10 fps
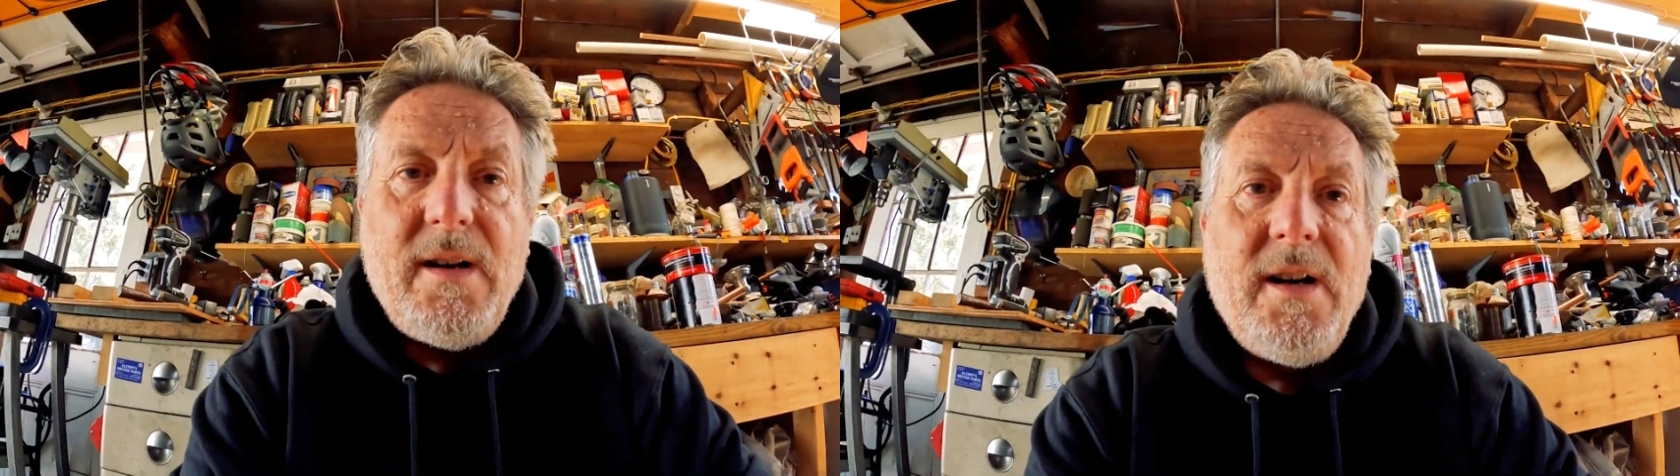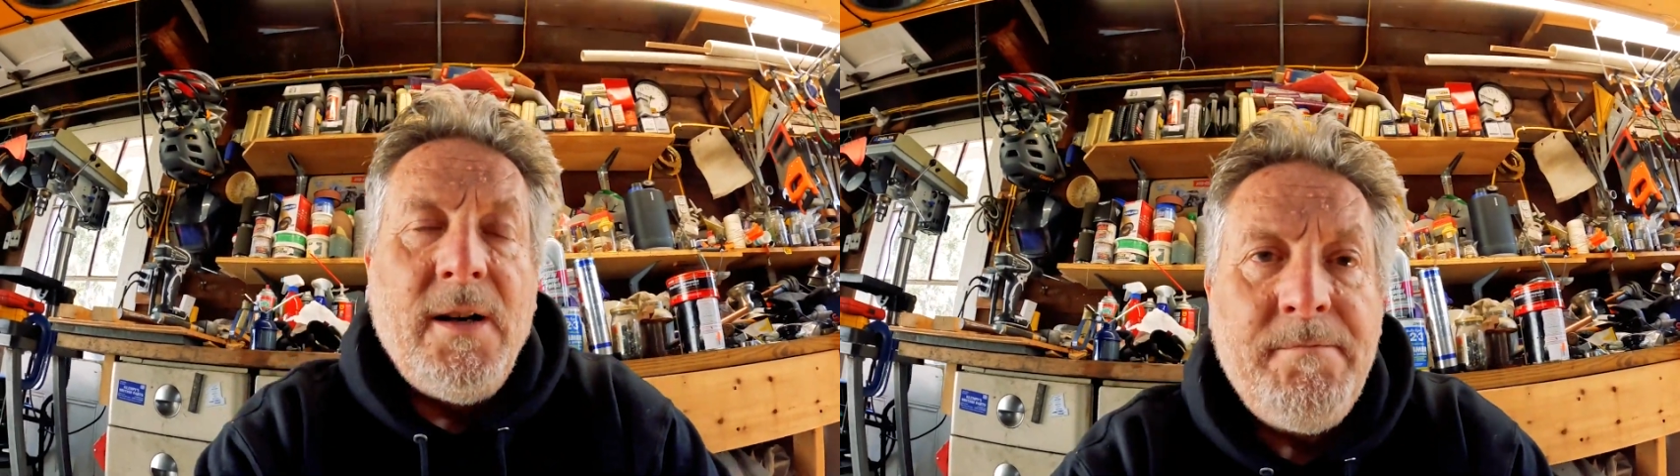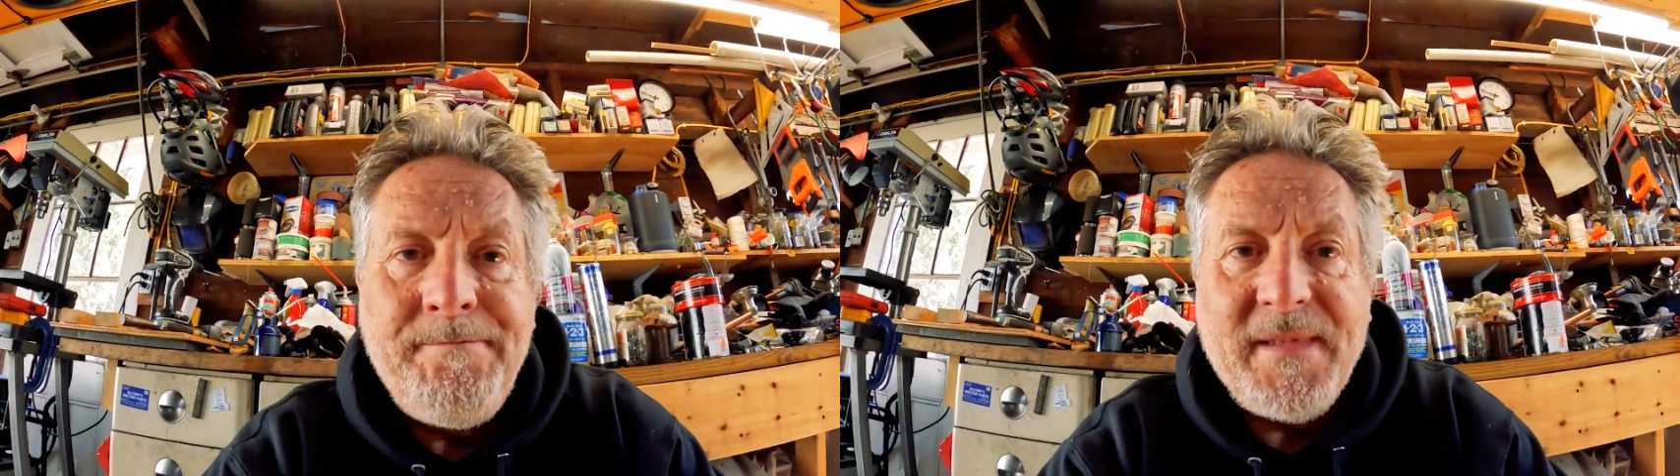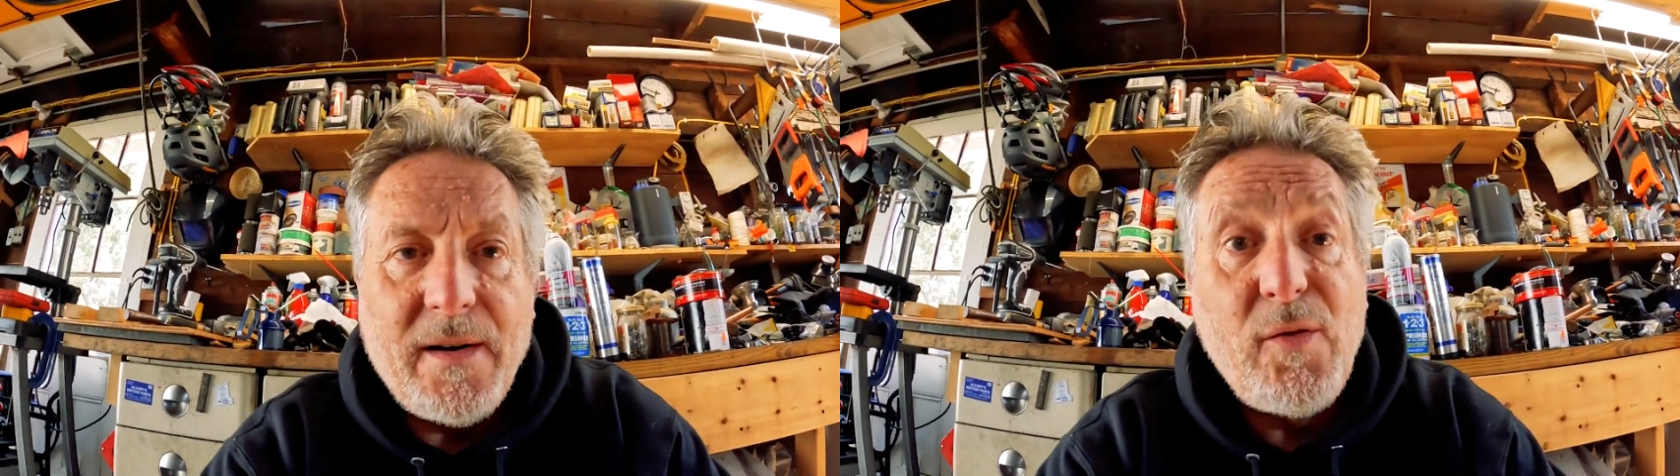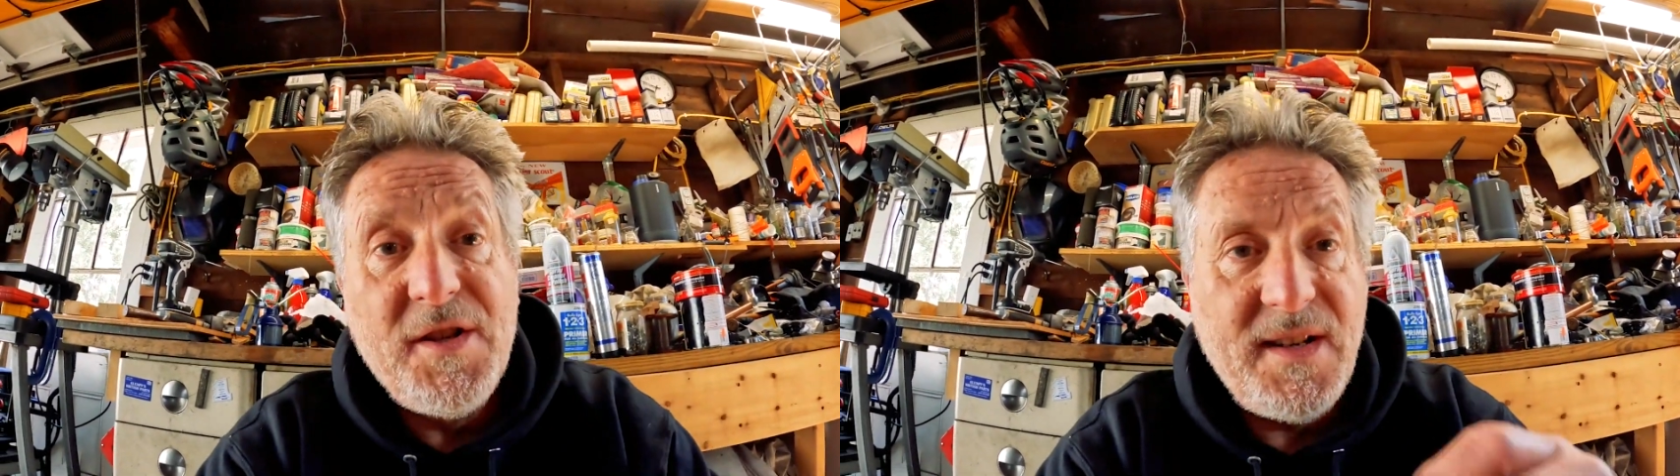I've
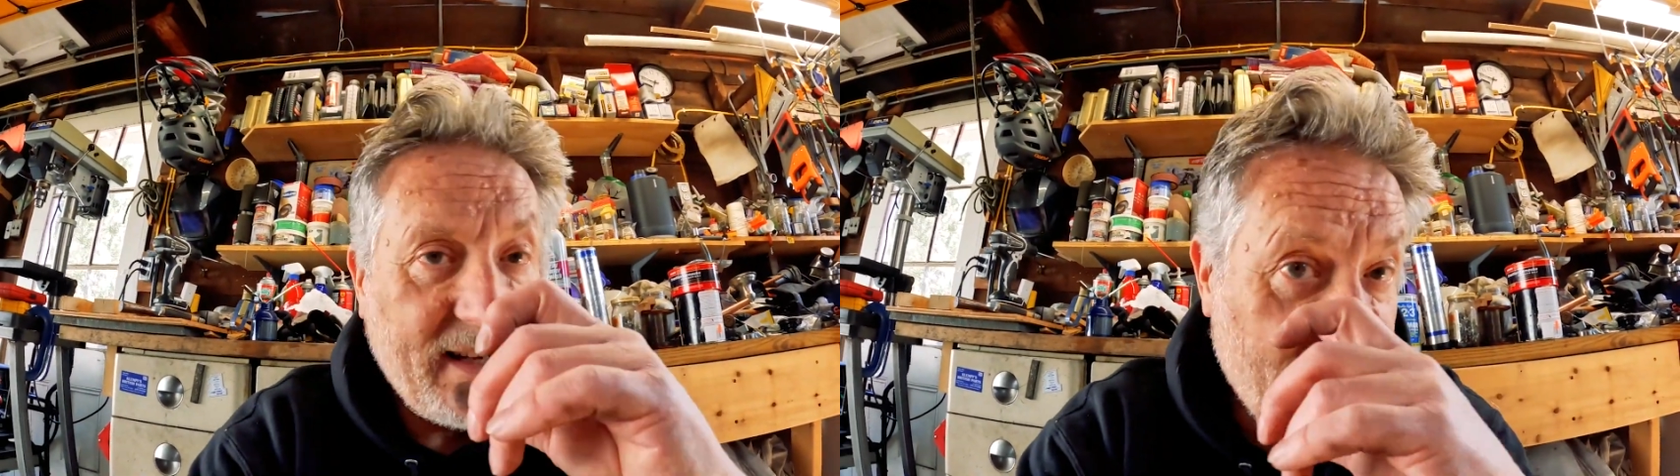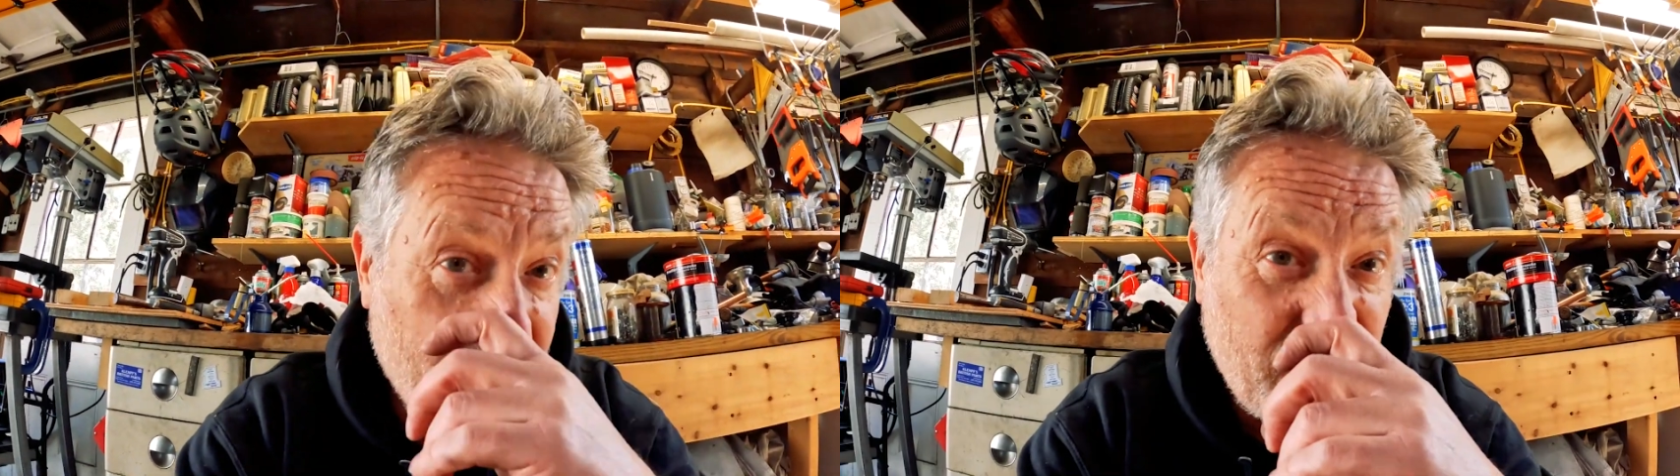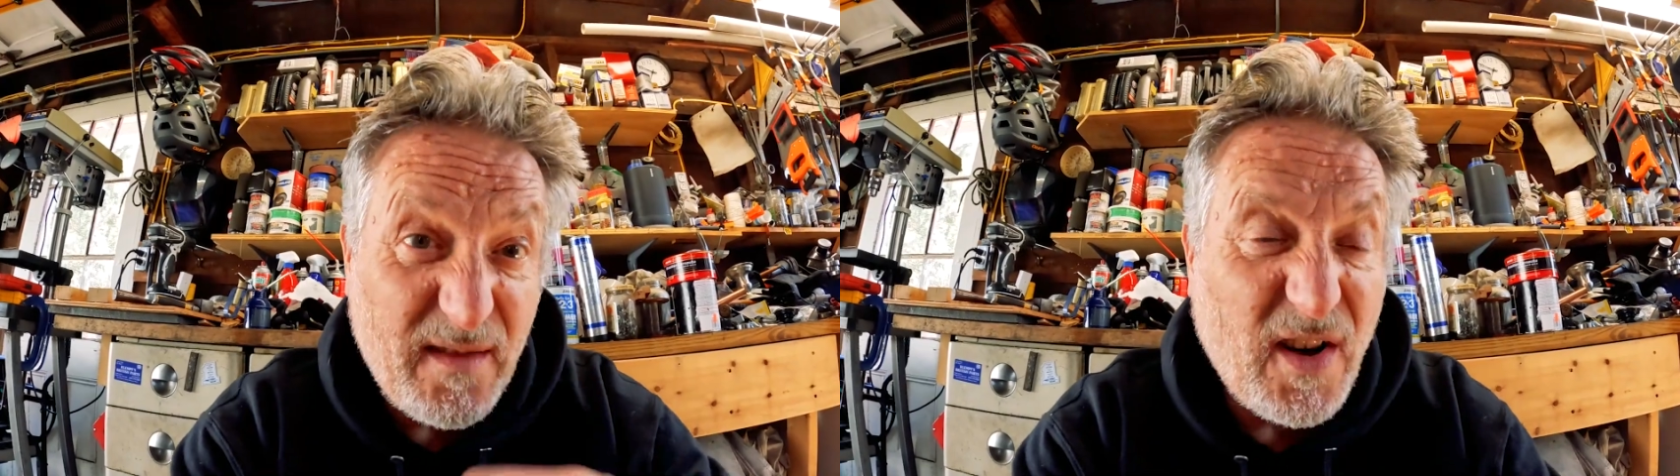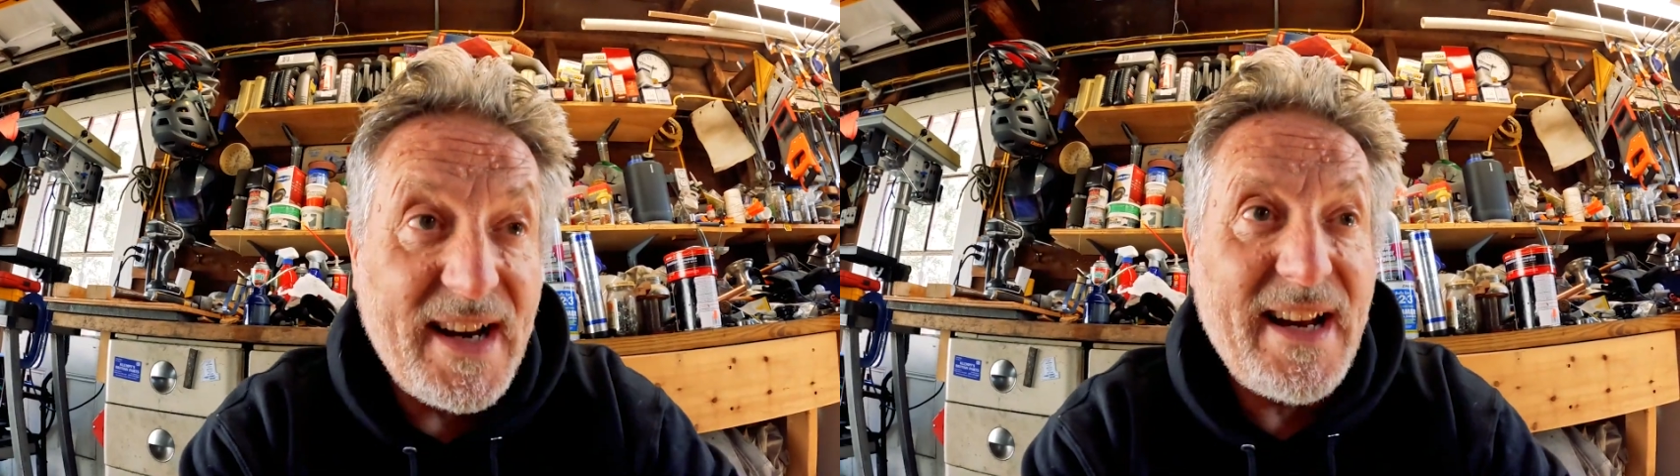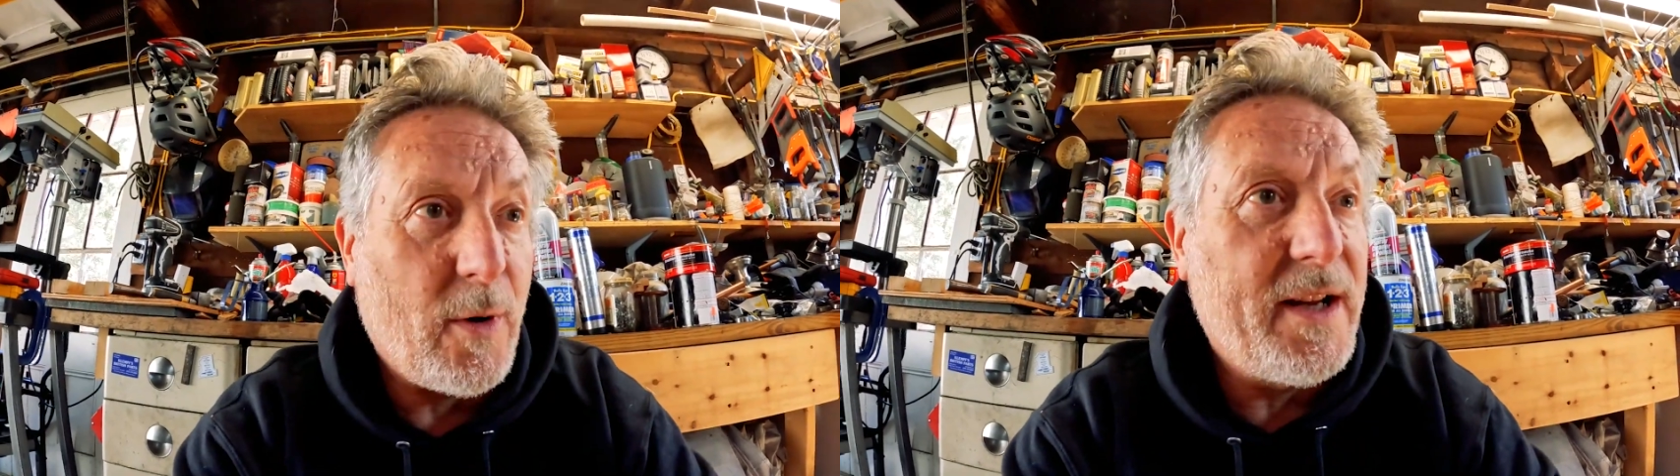ordered an exhaust valve guide
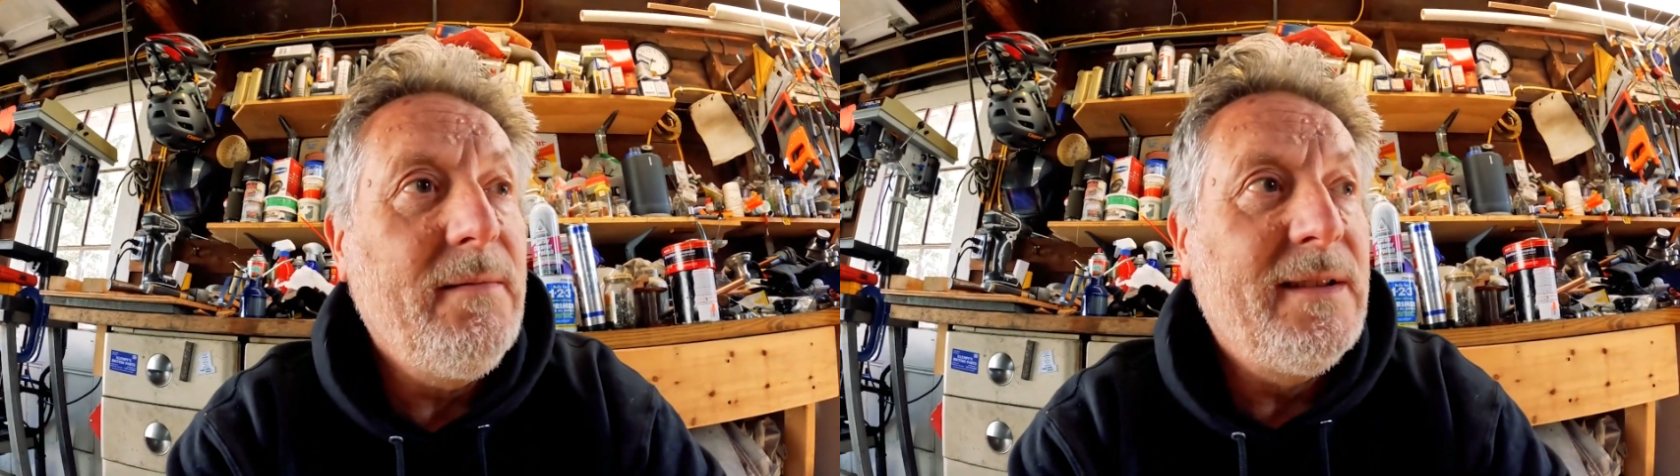anyway,